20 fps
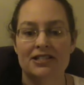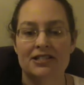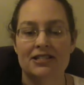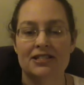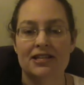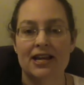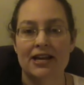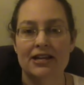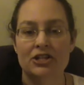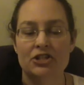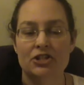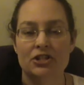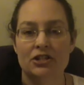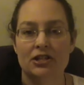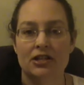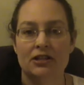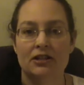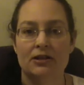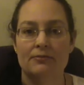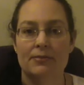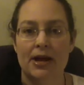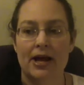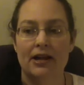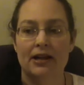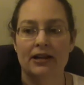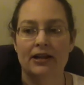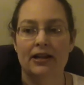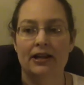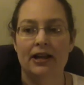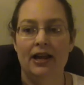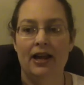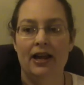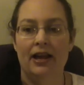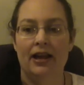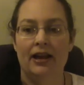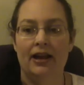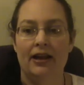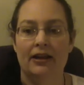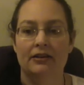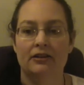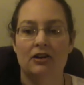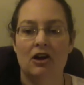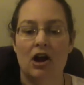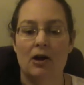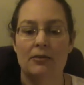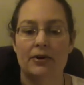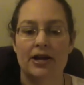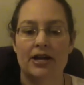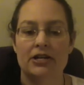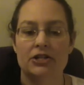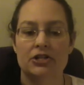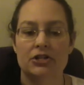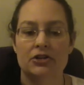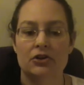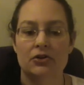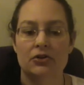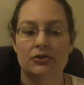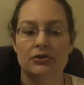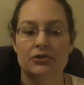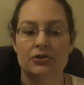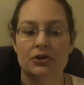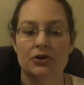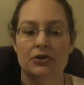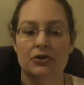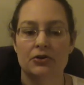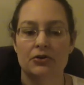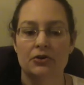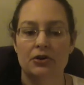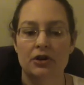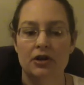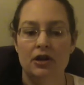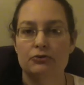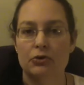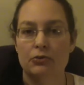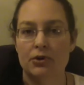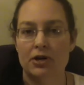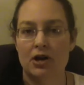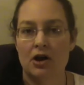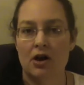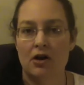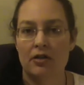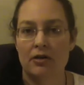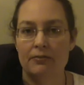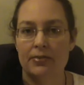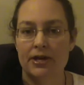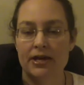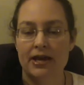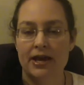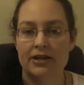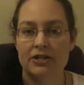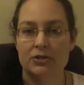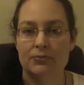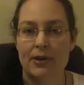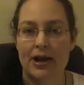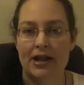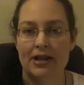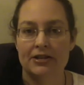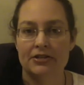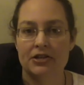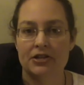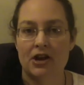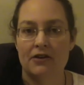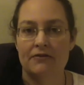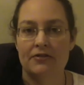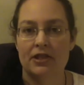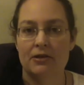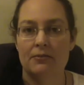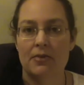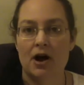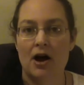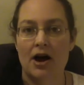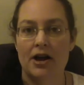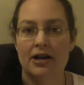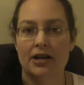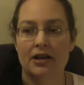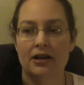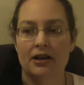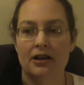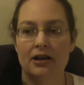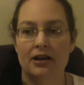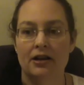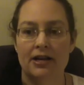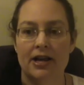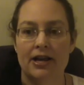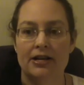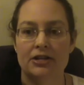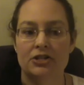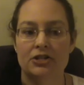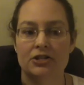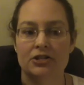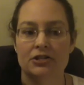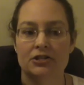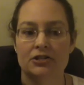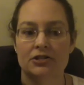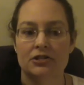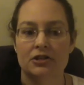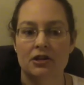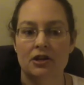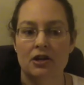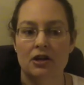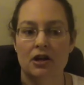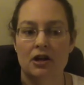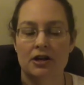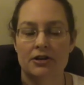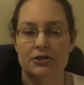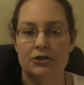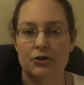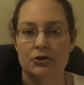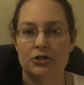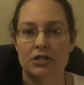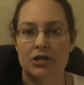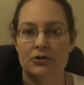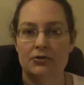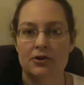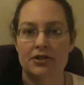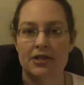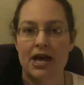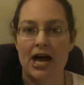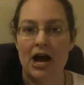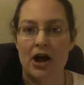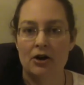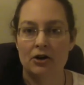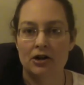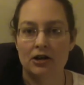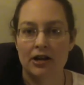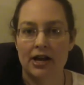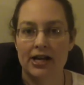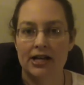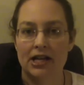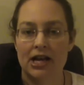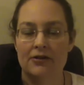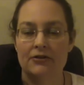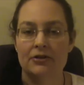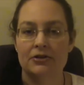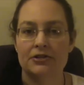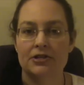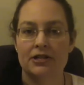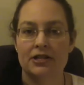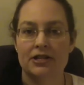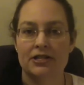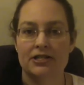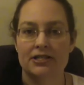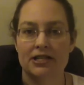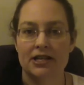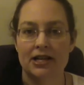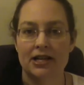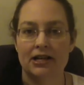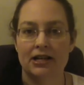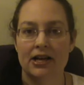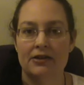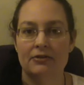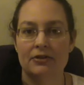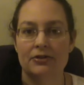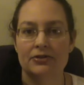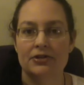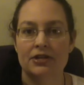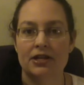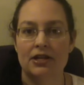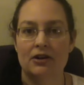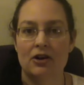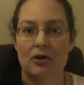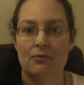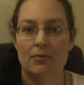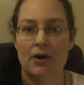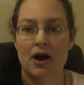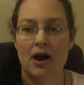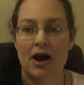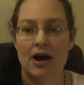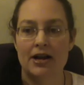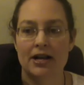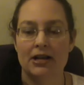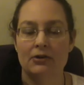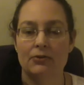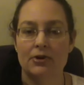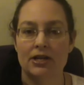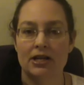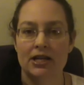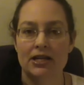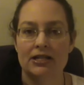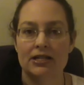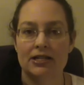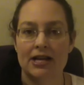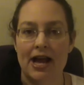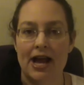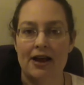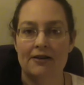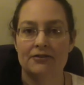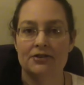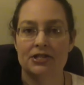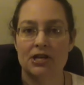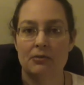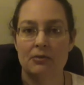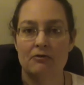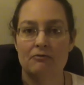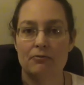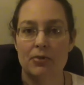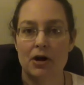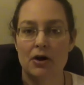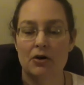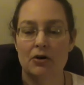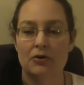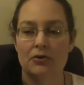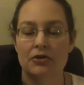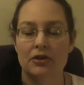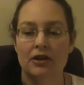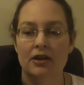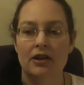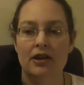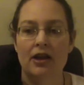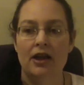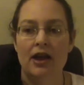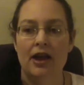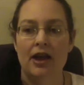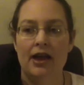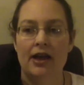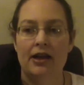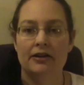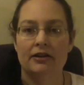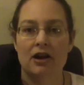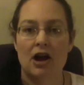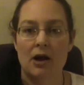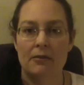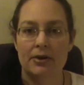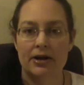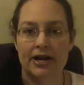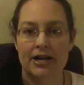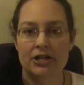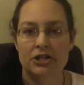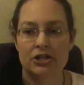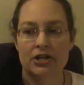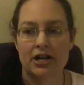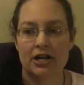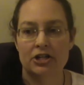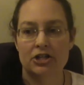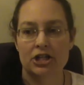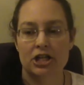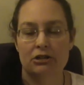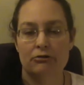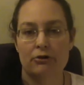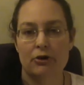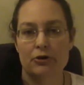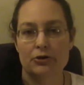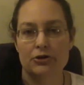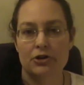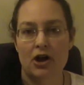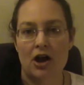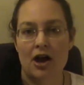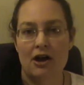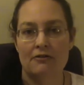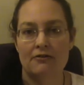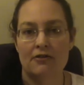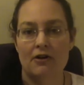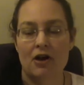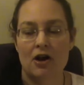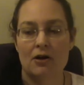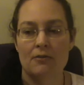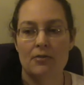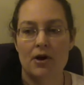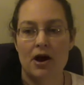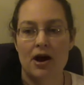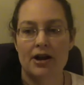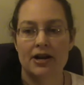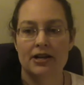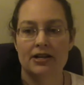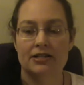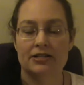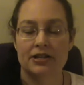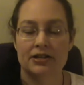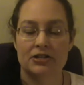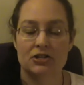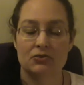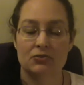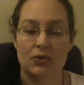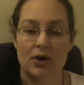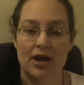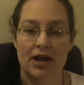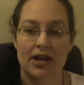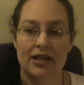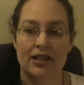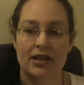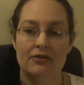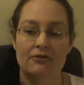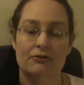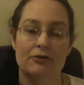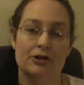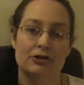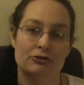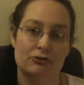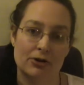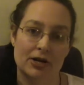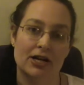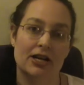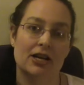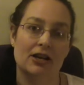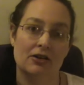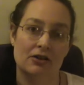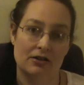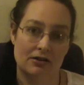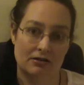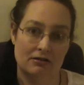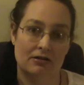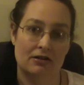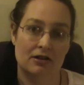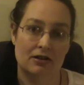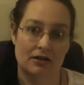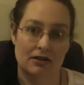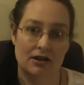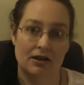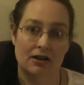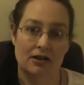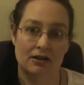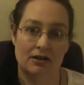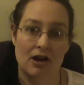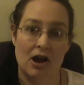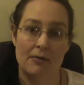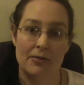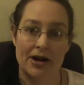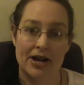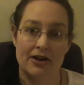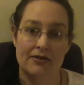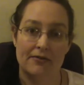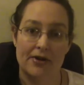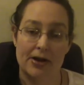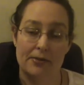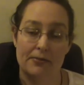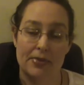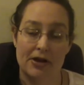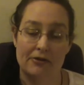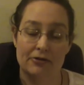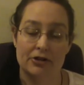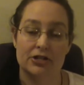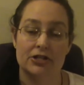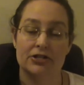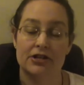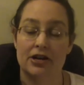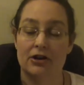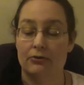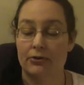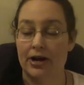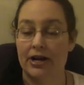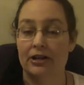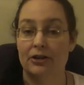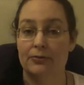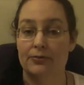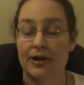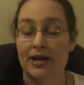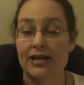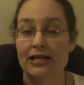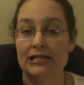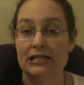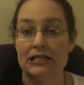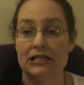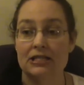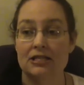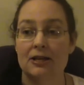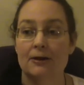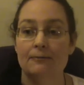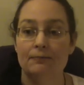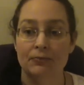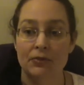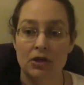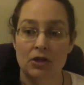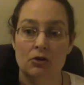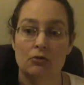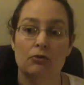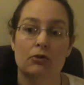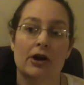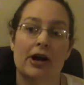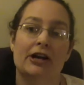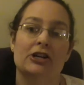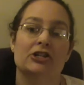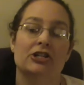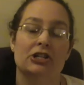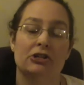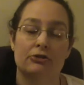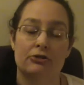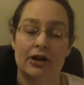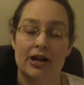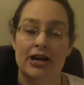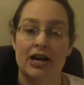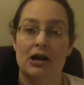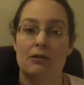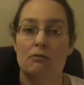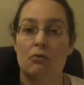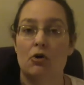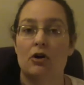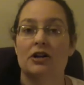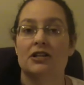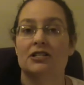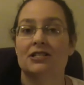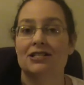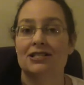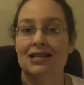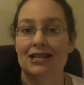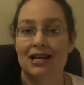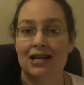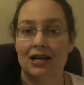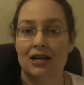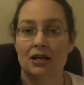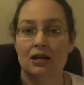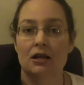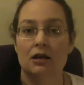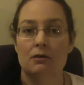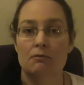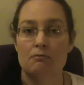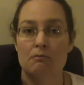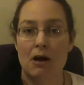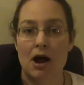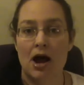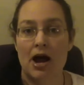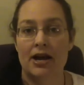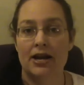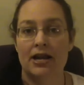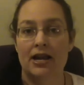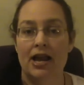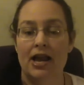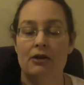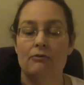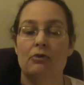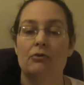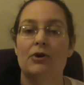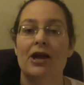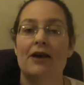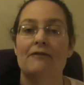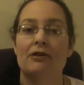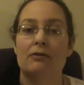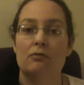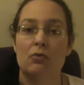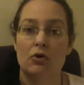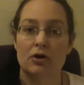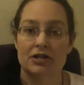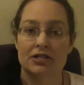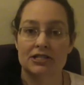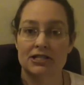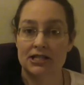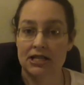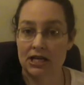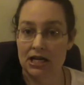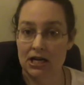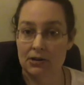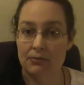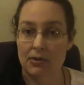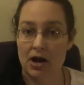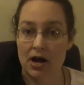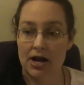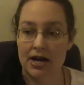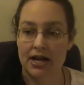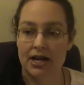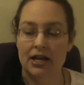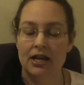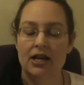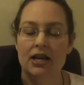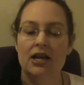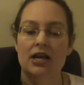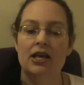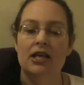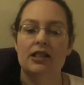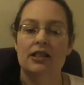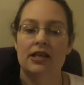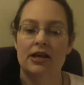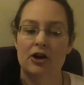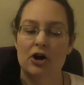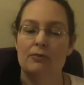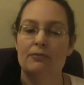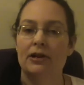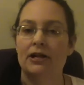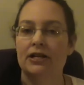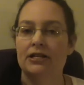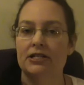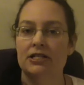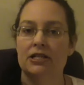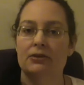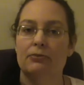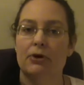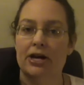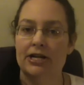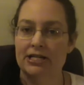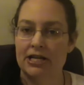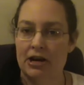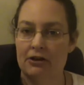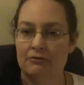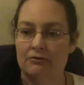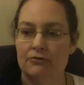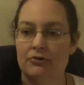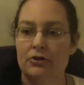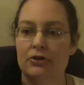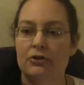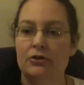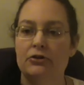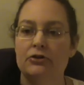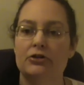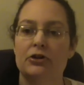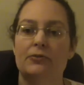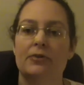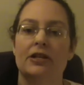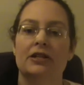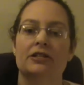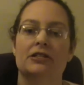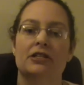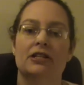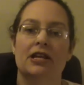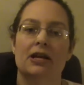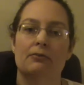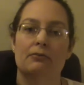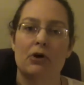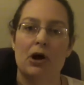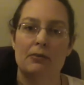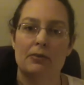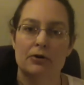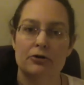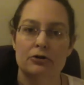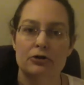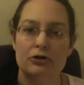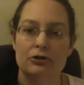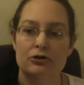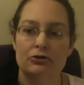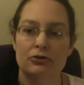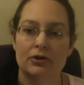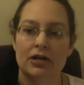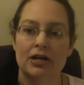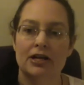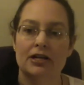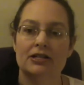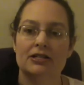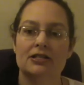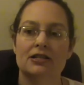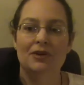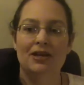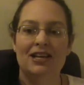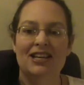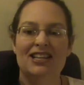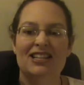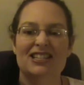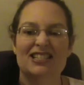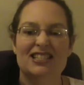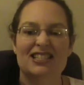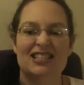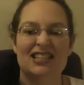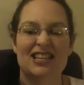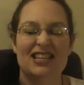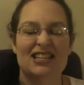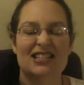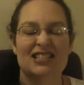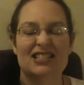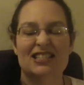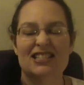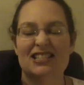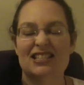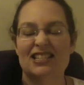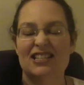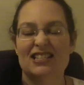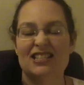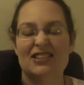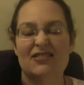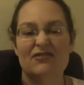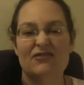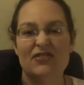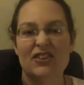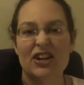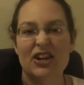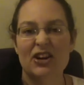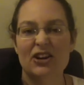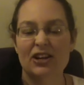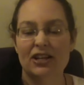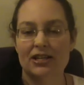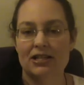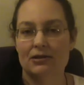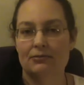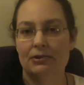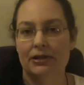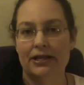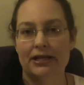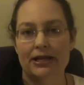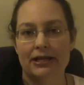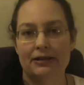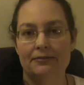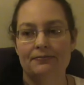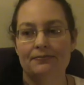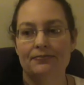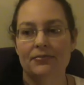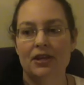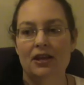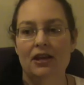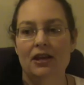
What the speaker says: distension in the belly, and carbonation also throws what we call the pH balance off in the body. pH is associated with the alkaline levels and the acidic levels in our body. We need to have some of both, and carbonation actually throws off our body in such a way that if we drink carbonated beverages on a regular basis, we're actually creating a more acidic body. And when we have a more acidic body, then our ability to break down foods, our ability to get proper nutrients is severely depleted.